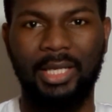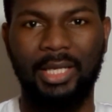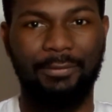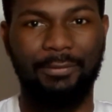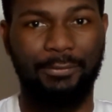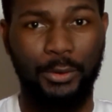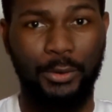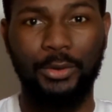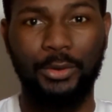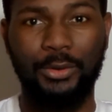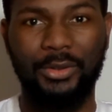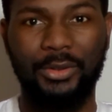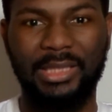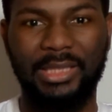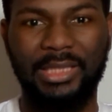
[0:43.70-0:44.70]
If you're new
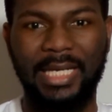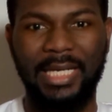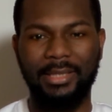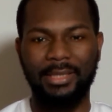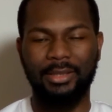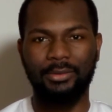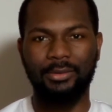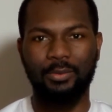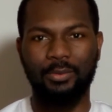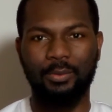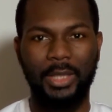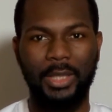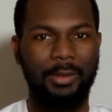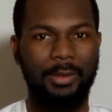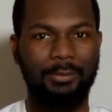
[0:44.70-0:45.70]
to this channel,
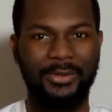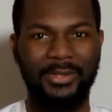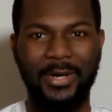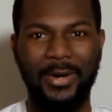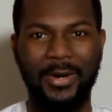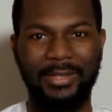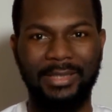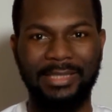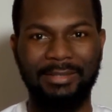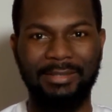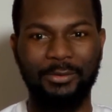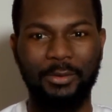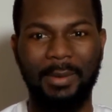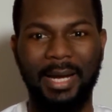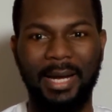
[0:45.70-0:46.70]
welcome to the Cognitive
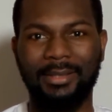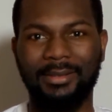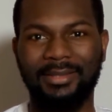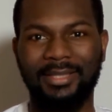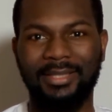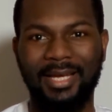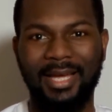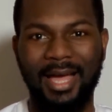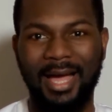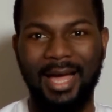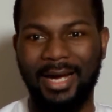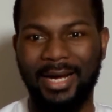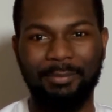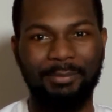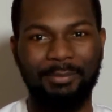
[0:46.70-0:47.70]
Nomad.
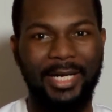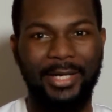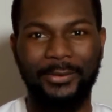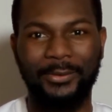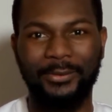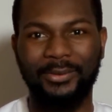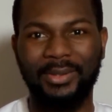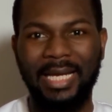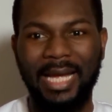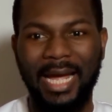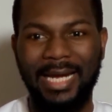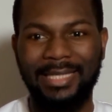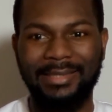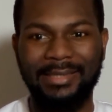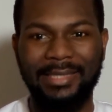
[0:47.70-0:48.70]
I am Nero,
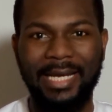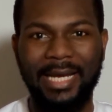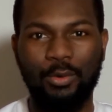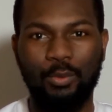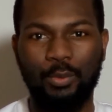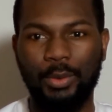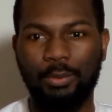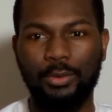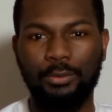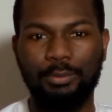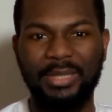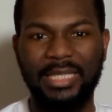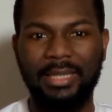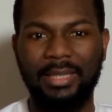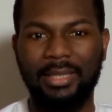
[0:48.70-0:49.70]
and today we will
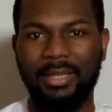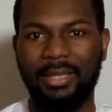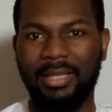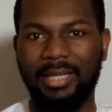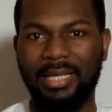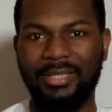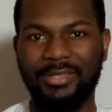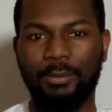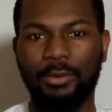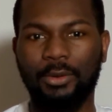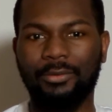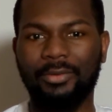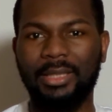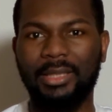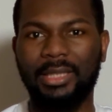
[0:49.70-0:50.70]
be
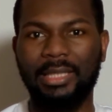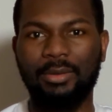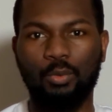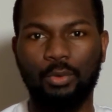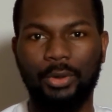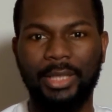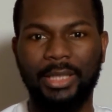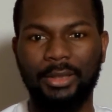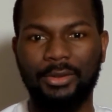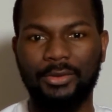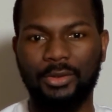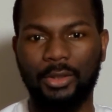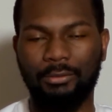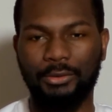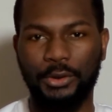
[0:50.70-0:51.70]
exploring the workings
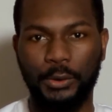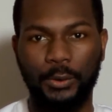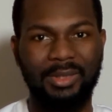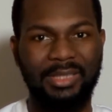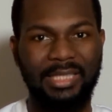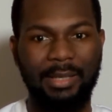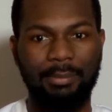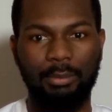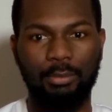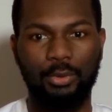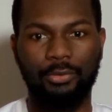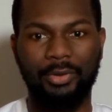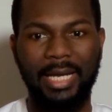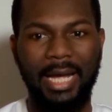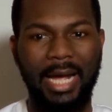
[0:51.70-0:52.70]
of short term
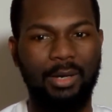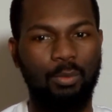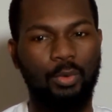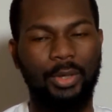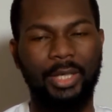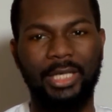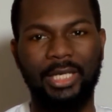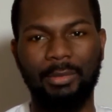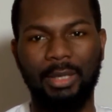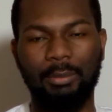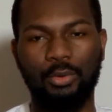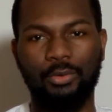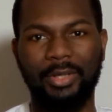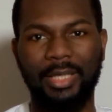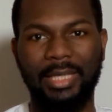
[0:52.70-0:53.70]
memory and working
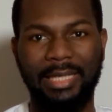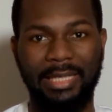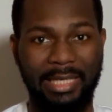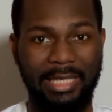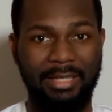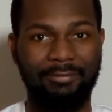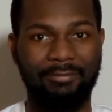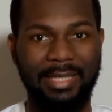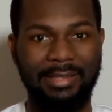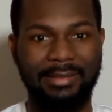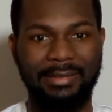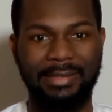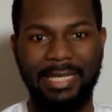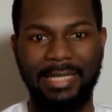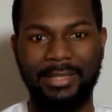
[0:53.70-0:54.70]
memory in
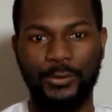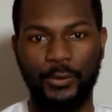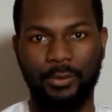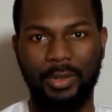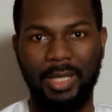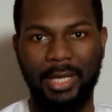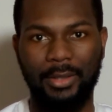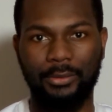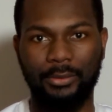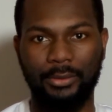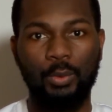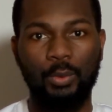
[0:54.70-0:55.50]
infancy and toddlerhood.